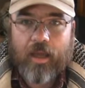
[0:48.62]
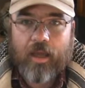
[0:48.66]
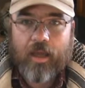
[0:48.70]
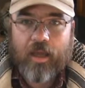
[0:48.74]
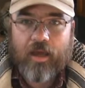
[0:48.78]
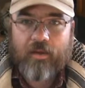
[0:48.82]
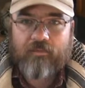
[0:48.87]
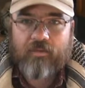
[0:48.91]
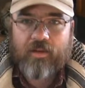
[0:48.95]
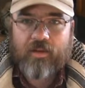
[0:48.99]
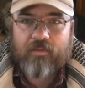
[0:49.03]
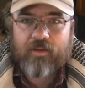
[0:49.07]

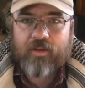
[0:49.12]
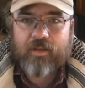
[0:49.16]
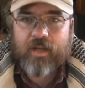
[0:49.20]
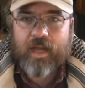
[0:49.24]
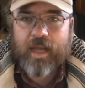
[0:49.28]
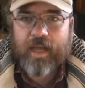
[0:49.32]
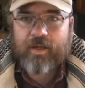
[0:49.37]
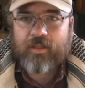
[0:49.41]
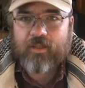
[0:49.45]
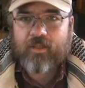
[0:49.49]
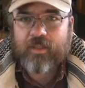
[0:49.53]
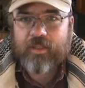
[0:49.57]
I've never
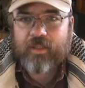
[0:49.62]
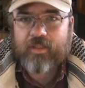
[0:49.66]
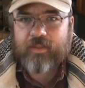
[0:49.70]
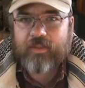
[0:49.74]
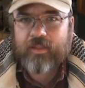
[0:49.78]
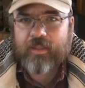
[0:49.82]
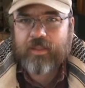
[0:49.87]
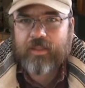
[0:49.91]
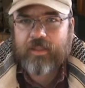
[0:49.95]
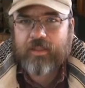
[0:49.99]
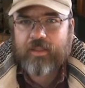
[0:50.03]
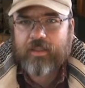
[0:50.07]
actually
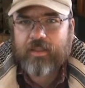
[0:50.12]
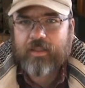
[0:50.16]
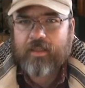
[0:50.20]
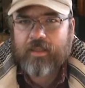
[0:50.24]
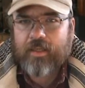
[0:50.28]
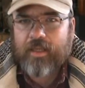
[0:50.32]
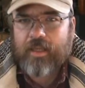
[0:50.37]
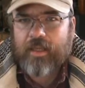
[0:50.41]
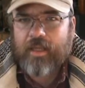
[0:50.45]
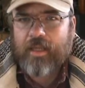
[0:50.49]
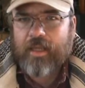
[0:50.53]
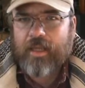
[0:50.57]
seen
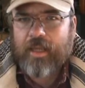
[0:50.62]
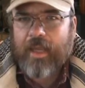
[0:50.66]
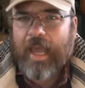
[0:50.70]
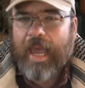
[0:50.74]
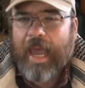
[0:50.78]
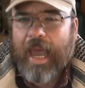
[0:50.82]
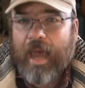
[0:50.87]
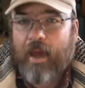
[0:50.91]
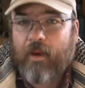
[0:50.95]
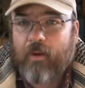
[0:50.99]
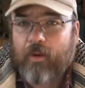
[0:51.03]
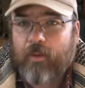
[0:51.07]

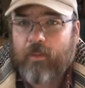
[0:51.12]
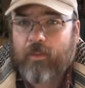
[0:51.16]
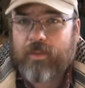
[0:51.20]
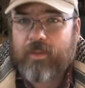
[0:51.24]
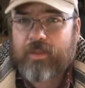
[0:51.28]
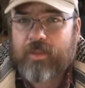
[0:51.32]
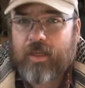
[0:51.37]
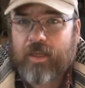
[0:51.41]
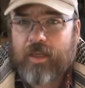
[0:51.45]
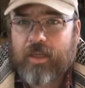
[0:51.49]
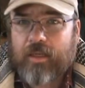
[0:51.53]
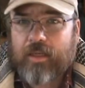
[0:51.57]
how it was
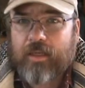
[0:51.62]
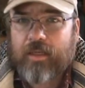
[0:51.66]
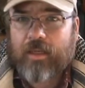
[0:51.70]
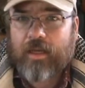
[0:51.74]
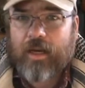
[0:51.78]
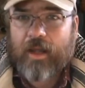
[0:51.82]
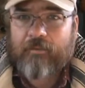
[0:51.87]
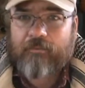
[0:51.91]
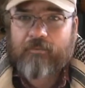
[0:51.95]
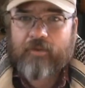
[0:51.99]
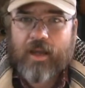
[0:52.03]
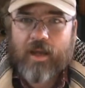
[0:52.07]
done, and
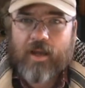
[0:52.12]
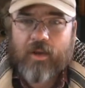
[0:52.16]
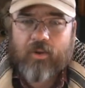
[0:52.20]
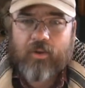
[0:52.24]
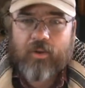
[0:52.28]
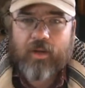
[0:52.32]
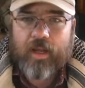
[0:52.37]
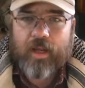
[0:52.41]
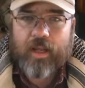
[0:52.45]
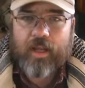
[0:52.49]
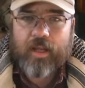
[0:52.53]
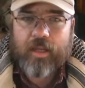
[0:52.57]
I
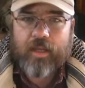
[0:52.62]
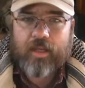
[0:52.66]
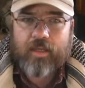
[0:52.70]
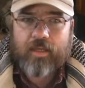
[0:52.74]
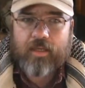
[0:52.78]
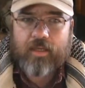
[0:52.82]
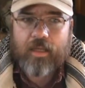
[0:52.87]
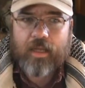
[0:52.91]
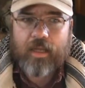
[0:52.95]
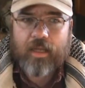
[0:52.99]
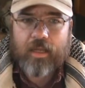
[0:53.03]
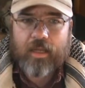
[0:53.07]
found
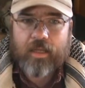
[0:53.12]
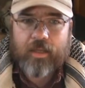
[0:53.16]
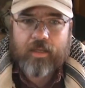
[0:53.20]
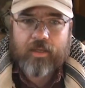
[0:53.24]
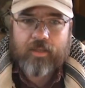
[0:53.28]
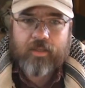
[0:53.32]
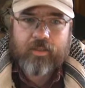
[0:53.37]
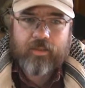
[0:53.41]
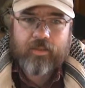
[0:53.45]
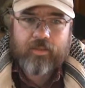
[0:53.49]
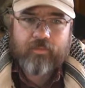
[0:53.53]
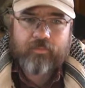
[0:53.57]
a
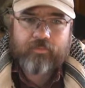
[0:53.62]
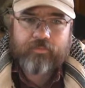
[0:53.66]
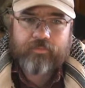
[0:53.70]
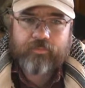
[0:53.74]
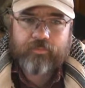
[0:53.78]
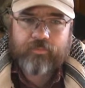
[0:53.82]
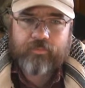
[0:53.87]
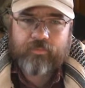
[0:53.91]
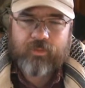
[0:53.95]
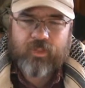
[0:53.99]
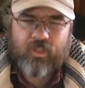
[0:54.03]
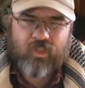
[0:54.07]

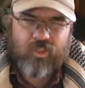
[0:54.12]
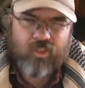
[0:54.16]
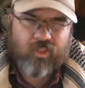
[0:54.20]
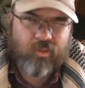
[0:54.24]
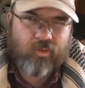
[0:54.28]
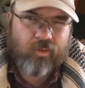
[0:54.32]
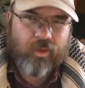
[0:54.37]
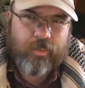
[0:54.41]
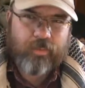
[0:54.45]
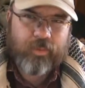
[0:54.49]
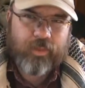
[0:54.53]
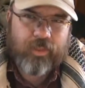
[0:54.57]

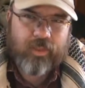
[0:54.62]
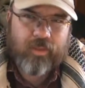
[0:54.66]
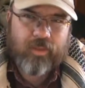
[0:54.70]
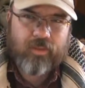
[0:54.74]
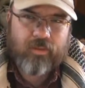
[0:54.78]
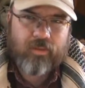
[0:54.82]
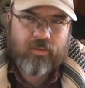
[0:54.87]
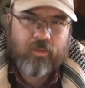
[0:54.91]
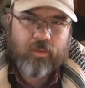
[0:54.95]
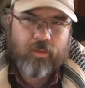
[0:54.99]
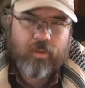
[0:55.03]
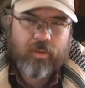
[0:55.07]
description
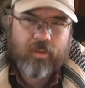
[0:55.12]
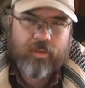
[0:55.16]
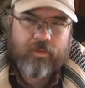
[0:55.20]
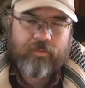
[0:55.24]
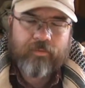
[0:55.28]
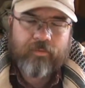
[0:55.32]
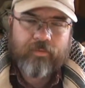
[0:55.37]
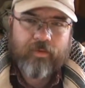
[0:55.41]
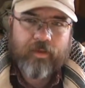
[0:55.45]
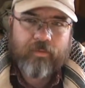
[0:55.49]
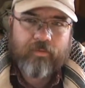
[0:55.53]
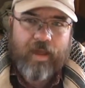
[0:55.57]
sort
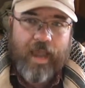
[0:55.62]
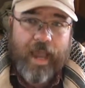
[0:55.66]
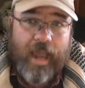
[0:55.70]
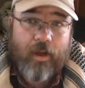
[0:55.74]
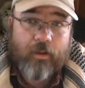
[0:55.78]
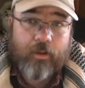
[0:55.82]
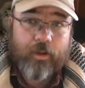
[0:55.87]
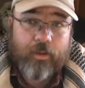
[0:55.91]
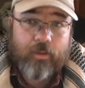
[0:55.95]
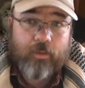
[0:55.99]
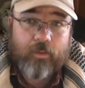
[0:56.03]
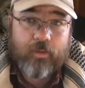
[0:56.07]
of
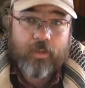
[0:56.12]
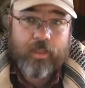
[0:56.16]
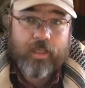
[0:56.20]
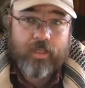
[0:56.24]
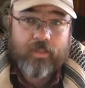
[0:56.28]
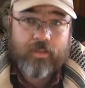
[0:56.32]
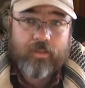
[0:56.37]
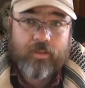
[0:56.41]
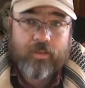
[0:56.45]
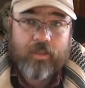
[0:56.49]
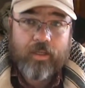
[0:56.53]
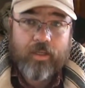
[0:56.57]
how to do
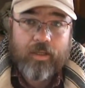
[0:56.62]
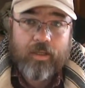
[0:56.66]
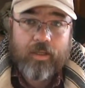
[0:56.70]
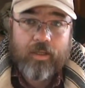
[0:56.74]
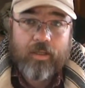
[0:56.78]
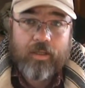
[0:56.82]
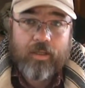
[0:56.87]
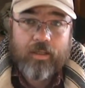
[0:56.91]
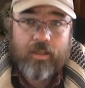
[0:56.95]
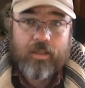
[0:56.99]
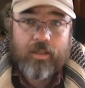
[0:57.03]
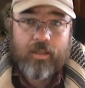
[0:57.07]
this,
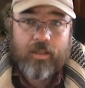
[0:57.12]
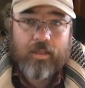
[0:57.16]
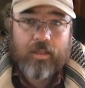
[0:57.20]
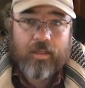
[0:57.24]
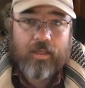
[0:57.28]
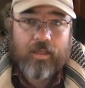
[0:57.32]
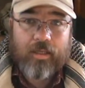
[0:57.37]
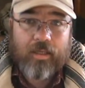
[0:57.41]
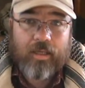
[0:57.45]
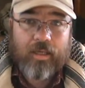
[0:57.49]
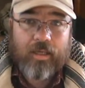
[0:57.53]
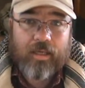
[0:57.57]

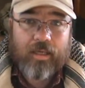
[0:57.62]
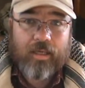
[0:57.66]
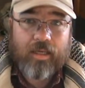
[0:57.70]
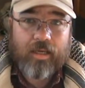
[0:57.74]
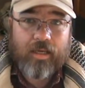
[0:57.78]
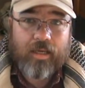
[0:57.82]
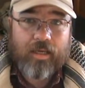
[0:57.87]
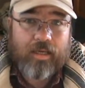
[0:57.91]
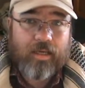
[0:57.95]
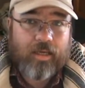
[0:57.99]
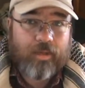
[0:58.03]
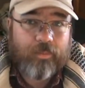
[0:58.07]

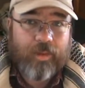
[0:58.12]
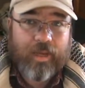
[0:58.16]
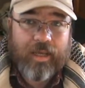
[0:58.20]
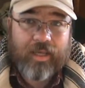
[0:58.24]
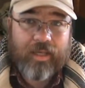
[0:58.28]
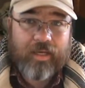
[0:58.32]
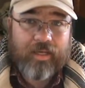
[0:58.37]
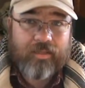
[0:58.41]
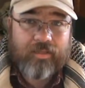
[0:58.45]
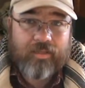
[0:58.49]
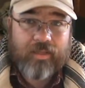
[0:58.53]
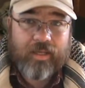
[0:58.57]
and it didn't make
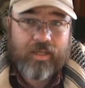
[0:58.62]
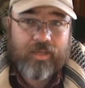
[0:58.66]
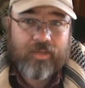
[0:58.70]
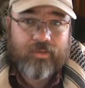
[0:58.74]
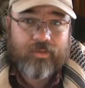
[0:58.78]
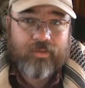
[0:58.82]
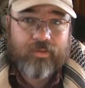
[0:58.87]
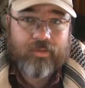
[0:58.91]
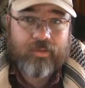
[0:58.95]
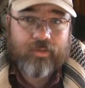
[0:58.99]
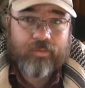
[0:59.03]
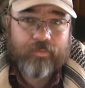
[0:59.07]
any
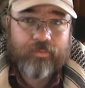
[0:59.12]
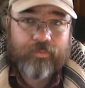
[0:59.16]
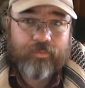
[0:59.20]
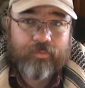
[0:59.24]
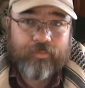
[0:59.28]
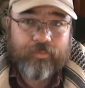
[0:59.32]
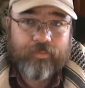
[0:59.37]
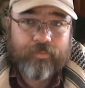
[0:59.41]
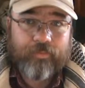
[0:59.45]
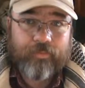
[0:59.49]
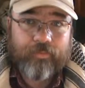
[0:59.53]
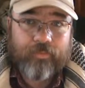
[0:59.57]
sense.
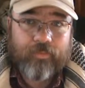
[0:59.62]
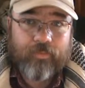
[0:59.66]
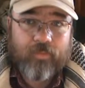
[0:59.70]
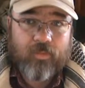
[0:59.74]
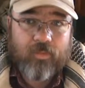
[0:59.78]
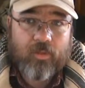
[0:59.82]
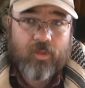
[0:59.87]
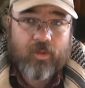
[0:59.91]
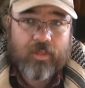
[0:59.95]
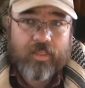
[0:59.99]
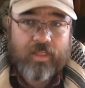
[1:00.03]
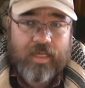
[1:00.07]

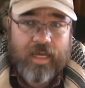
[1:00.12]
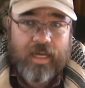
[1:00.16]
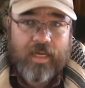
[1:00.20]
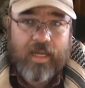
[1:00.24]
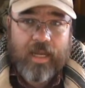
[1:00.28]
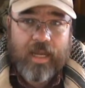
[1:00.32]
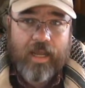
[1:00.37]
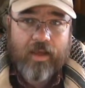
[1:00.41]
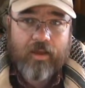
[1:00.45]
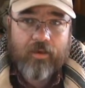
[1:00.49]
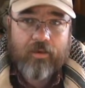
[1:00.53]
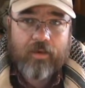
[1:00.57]
So I sat
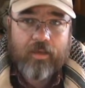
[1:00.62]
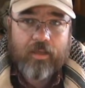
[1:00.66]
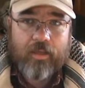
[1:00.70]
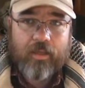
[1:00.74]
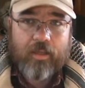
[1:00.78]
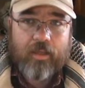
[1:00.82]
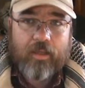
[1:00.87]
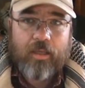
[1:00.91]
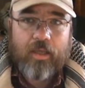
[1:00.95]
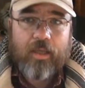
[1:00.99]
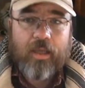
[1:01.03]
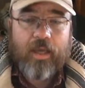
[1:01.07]
down
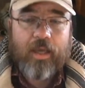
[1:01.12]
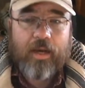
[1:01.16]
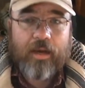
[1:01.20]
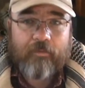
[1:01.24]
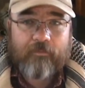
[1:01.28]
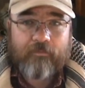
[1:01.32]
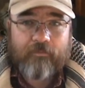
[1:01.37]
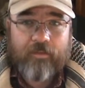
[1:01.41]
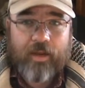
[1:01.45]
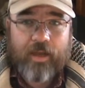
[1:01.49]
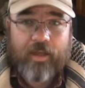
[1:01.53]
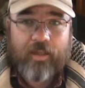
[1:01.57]
and I
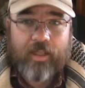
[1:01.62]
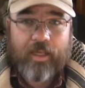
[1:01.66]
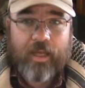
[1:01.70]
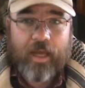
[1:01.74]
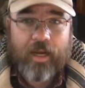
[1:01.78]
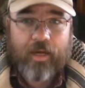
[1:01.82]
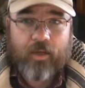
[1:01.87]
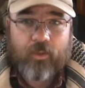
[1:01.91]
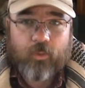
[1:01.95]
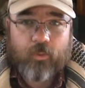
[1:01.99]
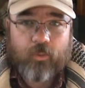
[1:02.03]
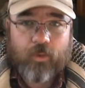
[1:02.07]
finally
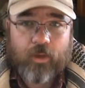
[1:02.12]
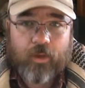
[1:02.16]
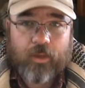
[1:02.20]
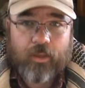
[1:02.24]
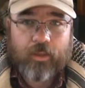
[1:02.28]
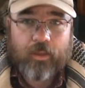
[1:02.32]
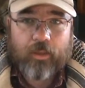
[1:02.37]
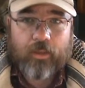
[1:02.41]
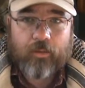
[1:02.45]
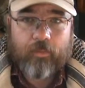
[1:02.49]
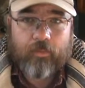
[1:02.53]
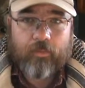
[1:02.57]
got it to
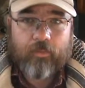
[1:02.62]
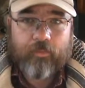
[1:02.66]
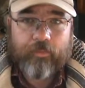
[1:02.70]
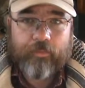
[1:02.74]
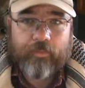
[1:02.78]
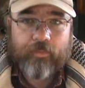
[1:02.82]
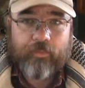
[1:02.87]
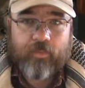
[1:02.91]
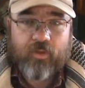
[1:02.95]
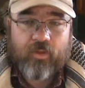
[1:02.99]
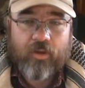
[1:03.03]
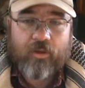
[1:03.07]
work.
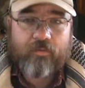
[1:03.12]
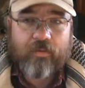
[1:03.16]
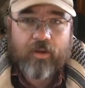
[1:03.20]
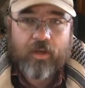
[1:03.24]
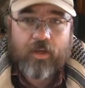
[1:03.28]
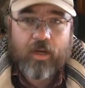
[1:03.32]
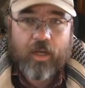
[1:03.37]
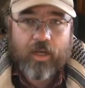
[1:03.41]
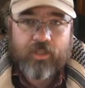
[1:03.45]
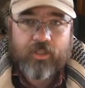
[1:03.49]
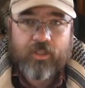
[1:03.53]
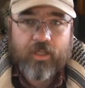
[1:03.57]
So I
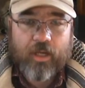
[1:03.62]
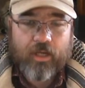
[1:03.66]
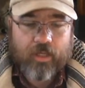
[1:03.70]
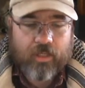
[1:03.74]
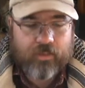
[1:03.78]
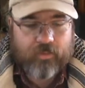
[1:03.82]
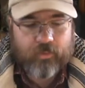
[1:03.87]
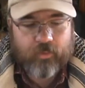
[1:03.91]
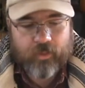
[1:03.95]
figured I'd share this